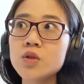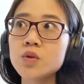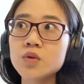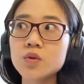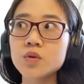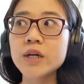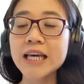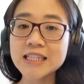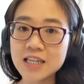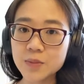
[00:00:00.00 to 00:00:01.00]
your
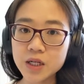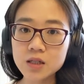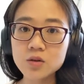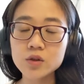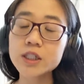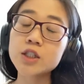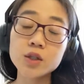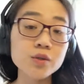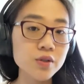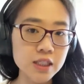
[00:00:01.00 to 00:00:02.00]
examiner, or it
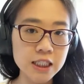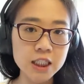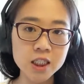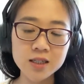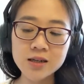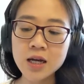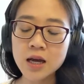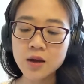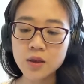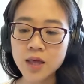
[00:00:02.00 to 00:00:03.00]
shows your teacher,
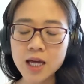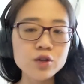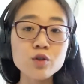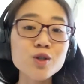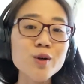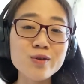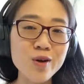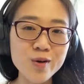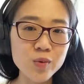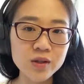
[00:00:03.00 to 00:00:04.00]
that you don't
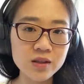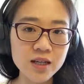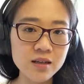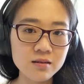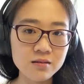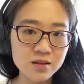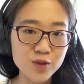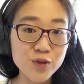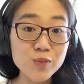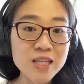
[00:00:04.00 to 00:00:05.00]
know what that
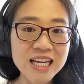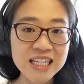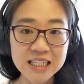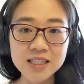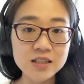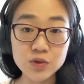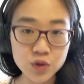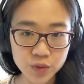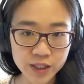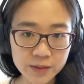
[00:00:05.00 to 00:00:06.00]
film technique is
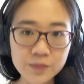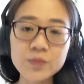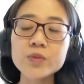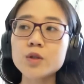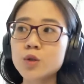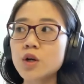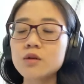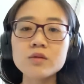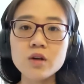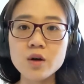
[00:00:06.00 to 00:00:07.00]
doing. You
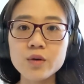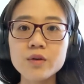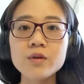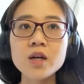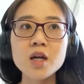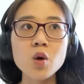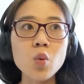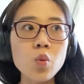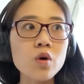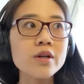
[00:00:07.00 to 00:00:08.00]
don't know
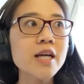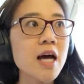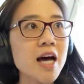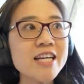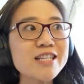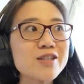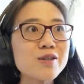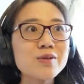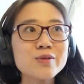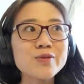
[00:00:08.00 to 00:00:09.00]
what kind
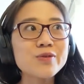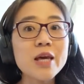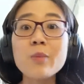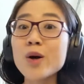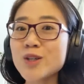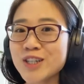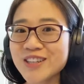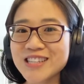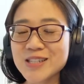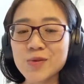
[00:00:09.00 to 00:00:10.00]
of
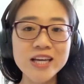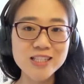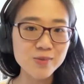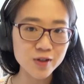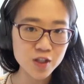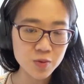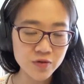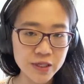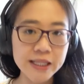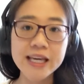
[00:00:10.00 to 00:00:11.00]
emotions we're supposed to be
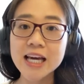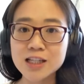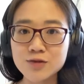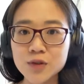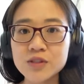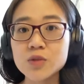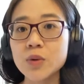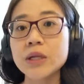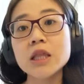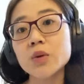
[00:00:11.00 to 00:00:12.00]
feeling as viewers
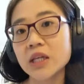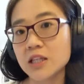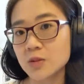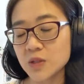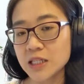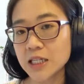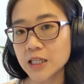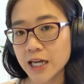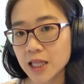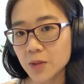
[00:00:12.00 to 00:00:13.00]
when we look at this
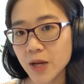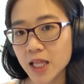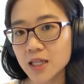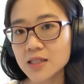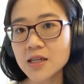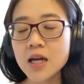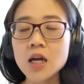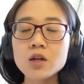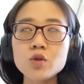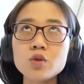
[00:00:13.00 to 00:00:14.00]
particular color palette.
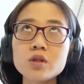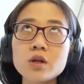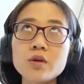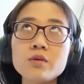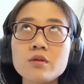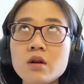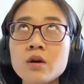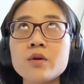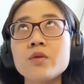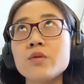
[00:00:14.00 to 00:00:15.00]
You don't
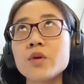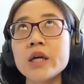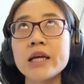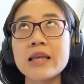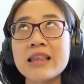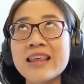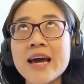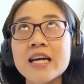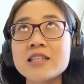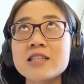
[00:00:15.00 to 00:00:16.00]
know
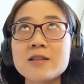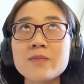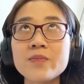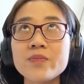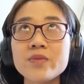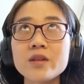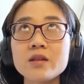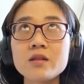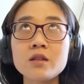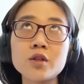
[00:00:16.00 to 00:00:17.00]
that,
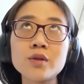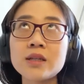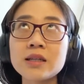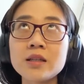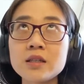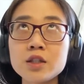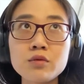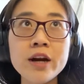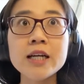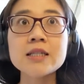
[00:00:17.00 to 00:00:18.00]
that the
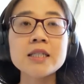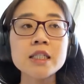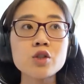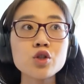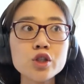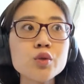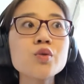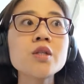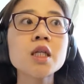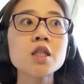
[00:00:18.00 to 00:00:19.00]
director is
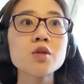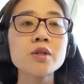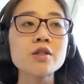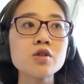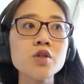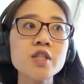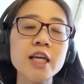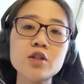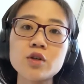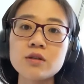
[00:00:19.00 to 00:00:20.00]
choosing to
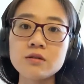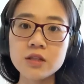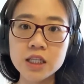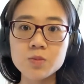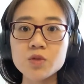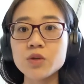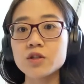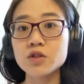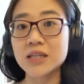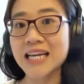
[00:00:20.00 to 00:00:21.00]
associate certain themes with
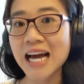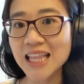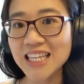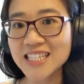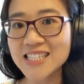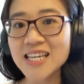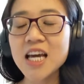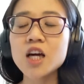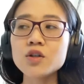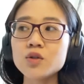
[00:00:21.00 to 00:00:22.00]
certain colors.
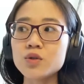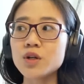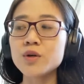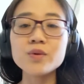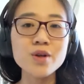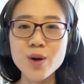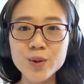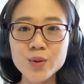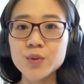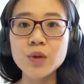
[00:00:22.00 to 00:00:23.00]
You don't
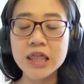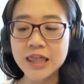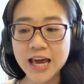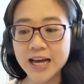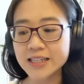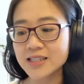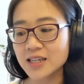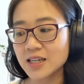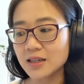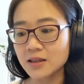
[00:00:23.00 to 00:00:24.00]
know that
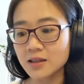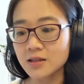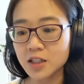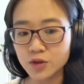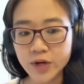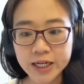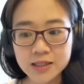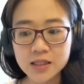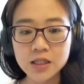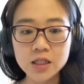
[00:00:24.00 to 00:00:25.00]
the
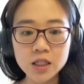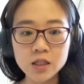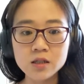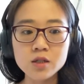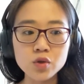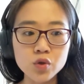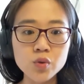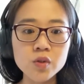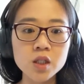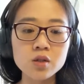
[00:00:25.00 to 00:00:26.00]
director is
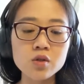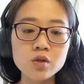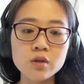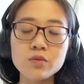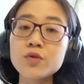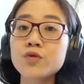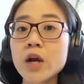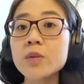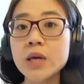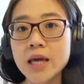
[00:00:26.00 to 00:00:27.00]
using certain
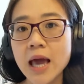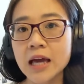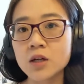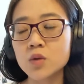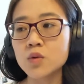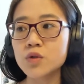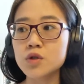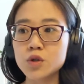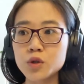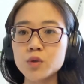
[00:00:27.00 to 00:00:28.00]
framing angles
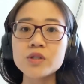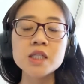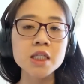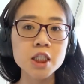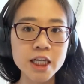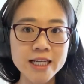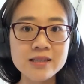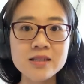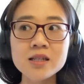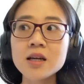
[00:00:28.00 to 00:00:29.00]
to
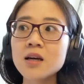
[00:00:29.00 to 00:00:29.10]
suggest